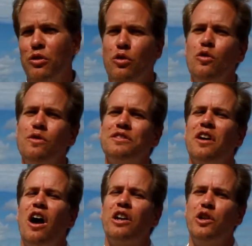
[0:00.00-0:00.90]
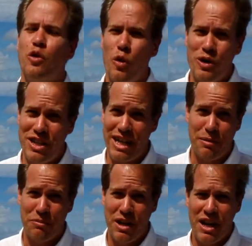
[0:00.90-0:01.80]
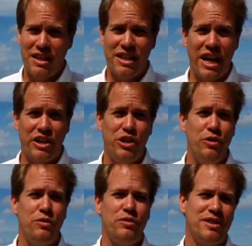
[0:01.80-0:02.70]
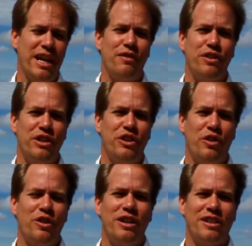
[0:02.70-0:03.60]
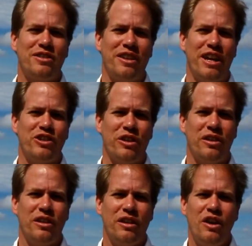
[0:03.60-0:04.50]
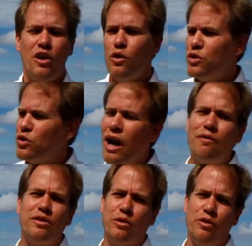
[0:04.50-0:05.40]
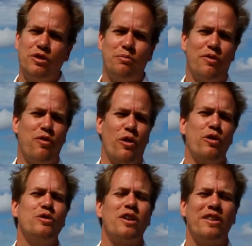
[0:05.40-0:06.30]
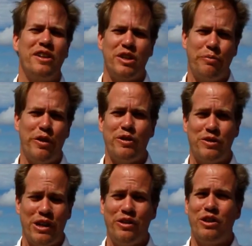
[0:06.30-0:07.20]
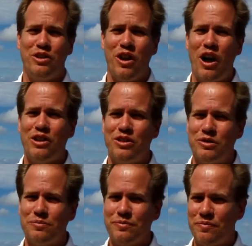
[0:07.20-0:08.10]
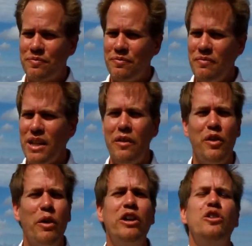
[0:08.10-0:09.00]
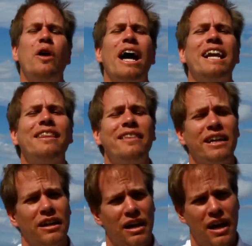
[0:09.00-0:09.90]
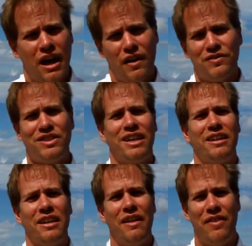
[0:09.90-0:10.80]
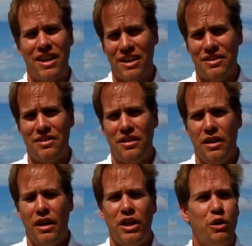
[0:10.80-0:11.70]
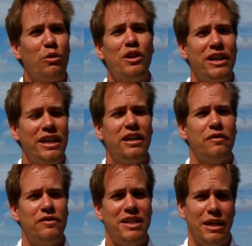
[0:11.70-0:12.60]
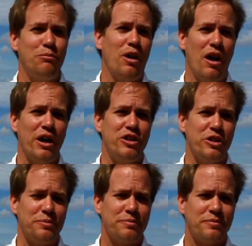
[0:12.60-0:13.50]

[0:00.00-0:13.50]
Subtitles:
Who is on your team to get you safely to your destination? Who's traveled the routes before? Who's got the experience that you can talk to? If you want to do anything of significance, you really need a team behind you.